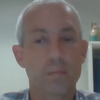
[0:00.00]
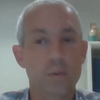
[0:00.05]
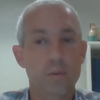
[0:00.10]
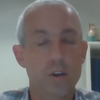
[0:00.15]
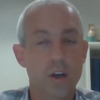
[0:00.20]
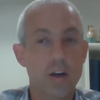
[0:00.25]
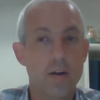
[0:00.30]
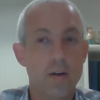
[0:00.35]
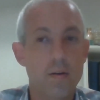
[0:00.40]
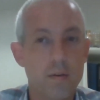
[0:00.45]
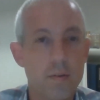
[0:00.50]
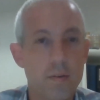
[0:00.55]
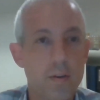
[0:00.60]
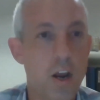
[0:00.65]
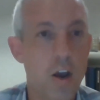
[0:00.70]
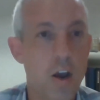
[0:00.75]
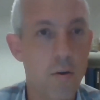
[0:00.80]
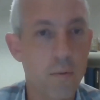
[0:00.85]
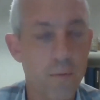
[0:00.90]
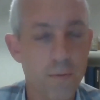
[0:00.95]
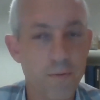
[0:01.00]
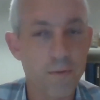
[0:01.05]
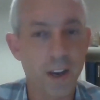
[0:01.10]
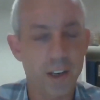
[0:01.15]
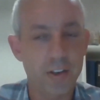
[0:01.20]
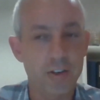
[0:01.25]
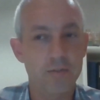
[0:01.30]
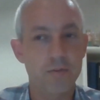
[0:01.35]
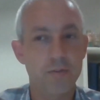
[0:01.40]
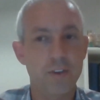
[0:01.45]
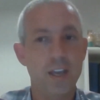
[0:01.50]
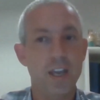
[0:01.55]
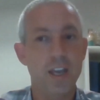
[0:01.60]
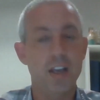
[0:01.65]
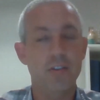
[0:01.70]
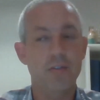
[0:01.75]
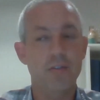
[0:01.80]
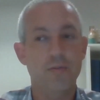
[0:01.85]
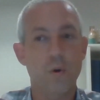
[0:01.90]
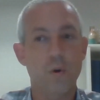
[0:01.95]
good, fixed
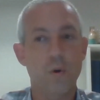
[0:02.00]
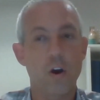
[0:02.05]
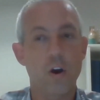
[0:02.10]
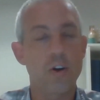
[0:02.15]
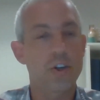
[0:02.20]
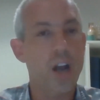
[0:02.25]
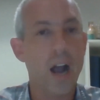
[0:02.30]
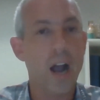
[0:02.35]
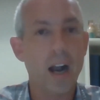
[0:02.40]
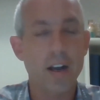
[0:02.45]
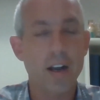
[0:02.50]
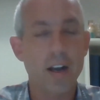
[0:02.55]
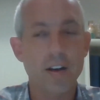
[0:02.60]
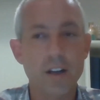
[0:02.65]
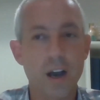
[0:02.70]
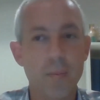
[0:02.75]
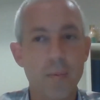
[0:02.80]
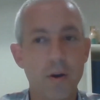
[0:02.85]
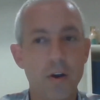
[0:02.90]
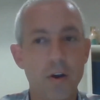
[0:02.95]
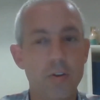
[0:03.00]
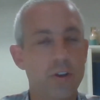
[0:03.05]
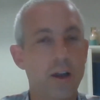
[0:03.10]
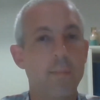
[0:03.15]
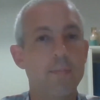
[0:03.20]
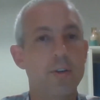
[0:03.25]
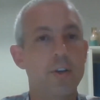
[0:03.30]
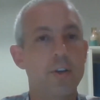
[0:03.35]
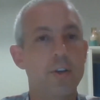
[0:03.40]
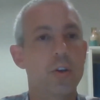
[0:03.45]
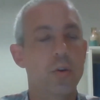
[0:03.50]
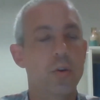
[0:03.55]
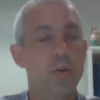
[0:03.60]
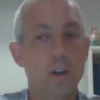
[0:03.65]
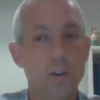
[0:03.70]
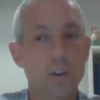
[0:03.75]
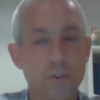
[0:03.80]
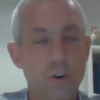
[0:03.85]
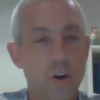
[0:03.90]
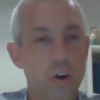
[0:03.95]
fees for shotgun doubles up
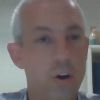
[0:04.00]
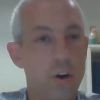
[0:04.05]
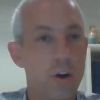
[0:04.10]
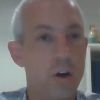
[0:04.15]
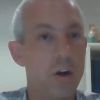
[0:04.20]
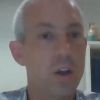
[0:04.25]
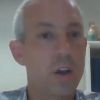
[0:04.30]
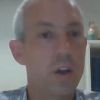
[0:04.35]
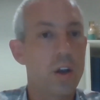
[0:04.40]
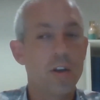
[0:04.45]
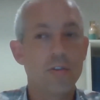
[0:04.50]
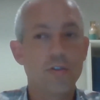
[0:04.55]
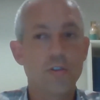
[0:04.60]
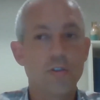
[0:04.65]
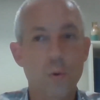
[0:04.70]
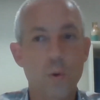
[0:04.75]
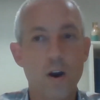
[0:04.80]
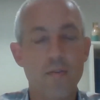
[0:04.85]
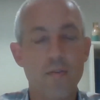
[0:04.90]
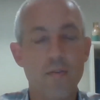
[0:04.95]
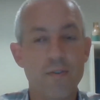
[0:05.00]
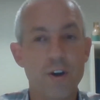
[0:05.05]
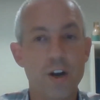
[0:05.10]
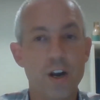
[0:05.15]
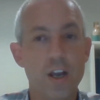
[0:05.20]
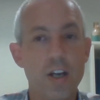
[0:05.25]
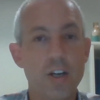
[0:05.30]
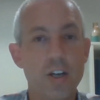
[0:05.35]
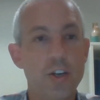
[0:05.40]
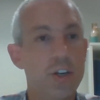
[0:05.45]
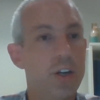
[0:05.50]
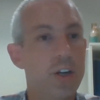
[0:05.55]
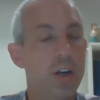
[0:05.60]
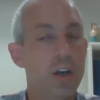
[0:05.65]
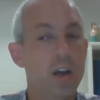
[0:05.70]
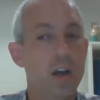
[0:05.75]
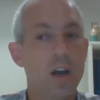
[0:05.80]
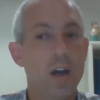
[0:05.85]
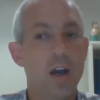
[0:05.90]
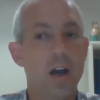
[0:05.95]
to a certain square footage.
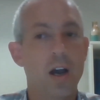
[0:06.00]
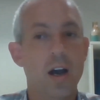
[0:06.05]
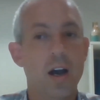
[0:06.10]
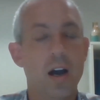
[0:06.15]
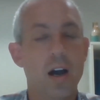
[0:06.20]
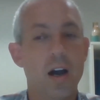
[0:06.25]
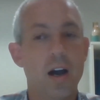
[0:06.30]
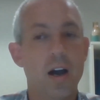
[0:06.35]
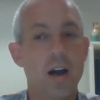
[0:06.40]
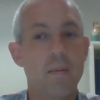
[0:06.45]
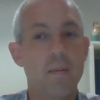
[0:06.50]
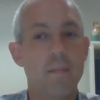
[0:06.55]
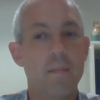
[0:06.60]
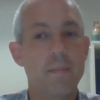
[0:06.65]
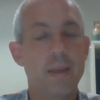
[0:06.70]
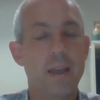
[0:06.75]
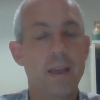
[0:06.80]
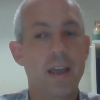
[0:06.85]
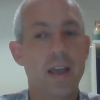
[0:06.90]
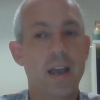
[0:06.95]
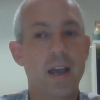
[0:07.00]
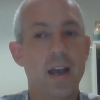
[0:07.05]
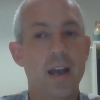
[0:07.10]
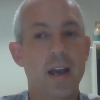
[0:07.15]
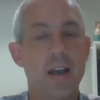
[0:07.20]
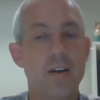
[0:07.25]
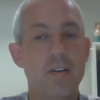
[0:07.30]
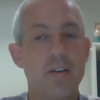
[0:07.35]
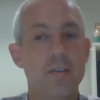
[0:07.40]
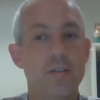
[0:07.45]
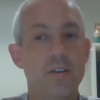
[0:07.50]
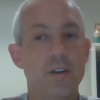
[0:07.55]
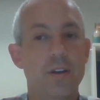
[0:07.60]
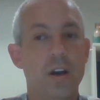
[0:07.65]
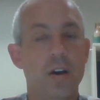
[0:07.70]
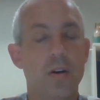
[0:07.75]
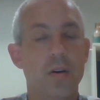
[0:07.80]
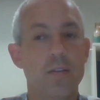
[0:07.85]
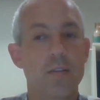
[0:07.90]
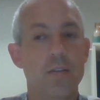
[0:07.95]
And,
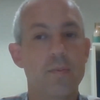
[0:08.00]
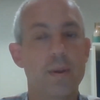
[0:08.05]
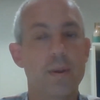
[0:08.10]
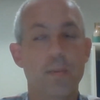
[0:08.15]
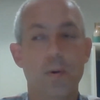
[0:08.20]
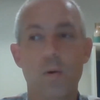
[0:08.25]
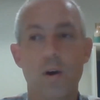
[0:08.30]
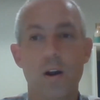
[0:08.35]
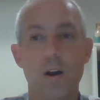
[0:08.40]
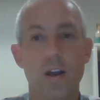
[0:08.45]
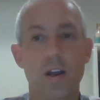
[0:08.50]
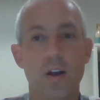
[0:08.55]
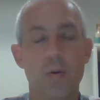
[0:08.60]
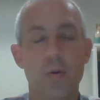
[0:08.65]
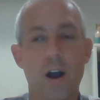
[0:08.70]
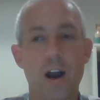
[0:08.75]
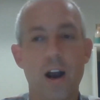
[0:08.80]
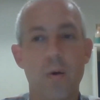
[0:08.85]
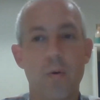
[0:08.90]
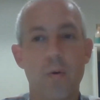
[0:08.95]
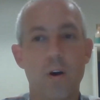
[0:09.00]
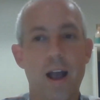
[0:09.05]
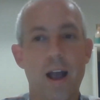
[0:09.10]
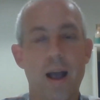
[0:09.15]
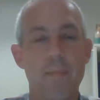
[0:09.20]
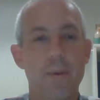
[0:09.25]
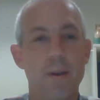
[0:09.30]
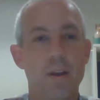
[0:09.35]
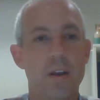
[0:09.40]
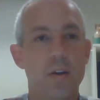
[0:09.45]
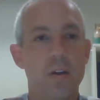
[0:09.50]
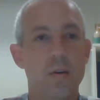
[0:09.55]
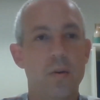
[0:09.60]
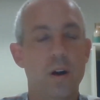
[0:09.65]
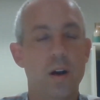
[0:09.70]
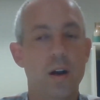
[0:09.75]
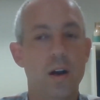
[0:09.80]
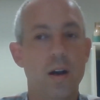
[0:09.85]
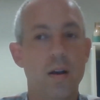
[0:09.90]
if people want to inquire, we're happy to